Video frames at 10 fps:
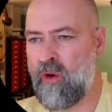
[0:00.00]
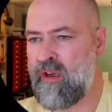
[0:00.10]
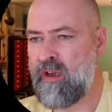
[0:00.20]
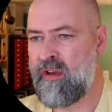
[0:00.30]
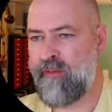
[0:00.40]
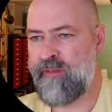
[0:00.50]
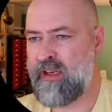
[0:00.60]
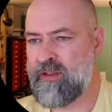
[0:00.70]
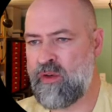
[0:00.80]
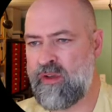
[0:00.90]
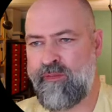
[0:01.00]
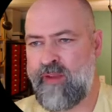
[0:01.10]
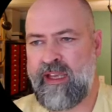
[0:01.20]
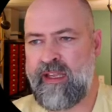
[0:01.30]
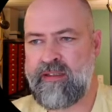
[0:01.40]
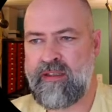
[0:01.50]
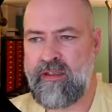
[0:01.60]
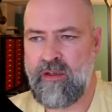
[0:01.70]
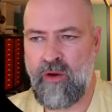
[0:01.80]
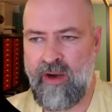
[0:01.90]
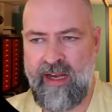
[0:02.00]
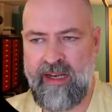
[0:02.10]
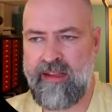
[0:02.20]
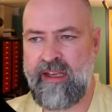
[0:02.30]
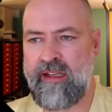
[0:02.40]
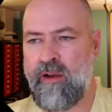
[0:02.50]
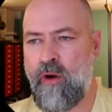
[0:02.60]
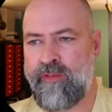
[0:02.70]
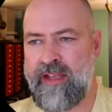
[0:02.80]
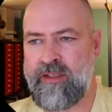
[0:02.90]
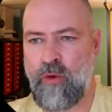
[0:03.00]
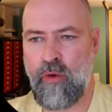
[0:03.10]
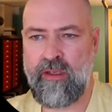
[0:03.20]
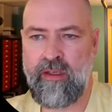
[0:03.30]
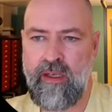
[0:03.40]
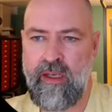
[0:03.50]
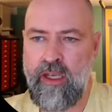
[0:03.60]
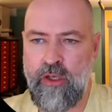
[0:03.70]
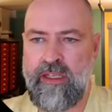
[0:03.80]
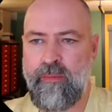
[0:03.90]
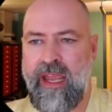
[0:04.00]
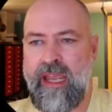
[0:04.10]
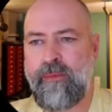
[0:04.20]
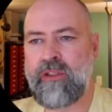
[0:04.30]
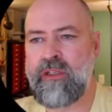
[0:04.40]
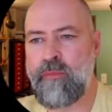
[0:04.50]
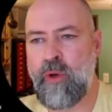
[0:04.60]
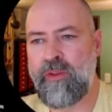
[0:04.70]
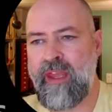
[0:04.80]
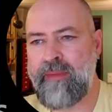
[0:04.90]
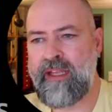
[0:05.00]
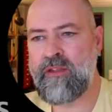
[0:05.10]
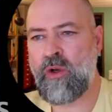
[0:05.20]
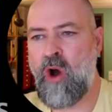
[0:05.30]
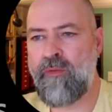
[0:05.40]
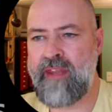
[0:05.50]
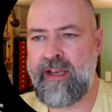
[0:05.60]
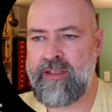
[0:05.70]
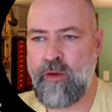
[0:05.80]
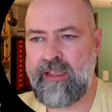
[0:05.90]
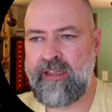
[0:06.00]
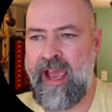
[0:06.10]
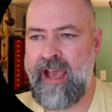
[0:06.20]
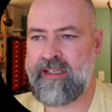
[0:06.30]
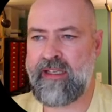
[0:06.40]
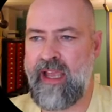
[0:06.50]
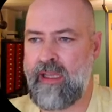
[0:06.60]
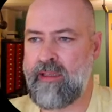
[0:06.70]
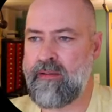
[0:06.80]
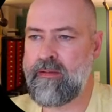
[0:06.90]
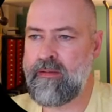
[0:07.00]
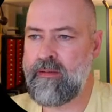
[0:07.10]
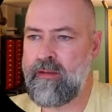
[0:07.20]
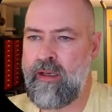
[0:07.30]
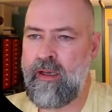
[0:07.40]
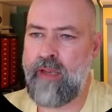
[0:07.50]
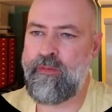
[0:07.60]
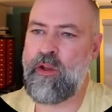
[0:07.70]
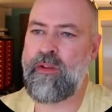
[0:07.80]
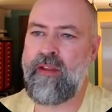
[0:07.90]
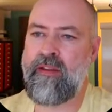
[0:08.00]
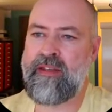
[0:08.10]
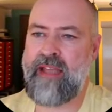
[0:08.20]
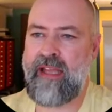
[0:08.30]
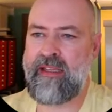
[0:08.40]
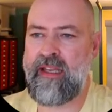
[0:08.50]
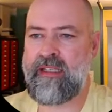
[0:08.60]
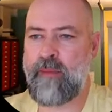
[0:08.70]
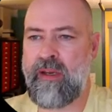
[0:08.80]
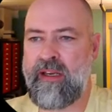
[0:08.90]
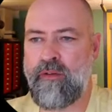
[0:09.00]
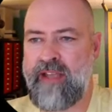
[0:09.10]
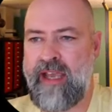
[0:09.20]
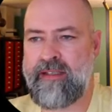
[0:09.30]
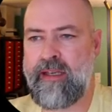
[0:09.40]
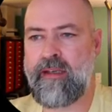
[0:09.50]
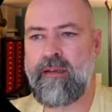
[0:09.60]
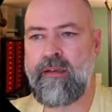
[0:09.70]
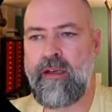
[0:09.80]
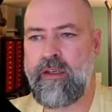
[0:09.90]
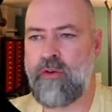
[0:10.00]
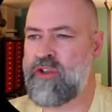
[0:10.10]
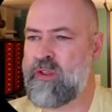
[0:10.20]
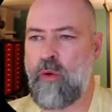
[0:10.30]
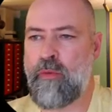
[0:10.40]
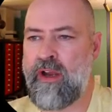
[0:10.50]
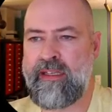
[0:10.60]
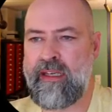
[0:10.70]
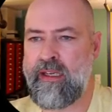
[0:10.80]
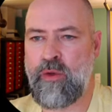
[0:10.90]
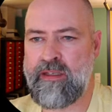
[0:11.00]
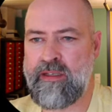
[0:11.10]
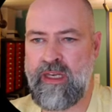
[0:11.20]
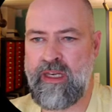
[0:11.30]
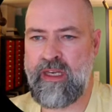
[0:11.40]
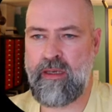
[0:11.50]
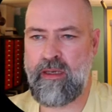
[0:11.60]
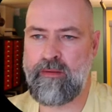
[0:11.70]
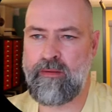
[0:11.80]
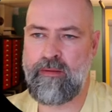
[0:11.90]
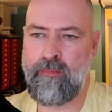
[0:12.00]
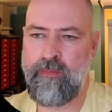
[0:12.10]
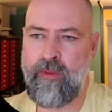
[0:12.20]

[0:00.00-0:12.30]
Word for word: or having a certificate or anything of that sort. You need to be able to put them into context of the task at hand. If you don't understand the discipline of testing, you're just operating a useless machine.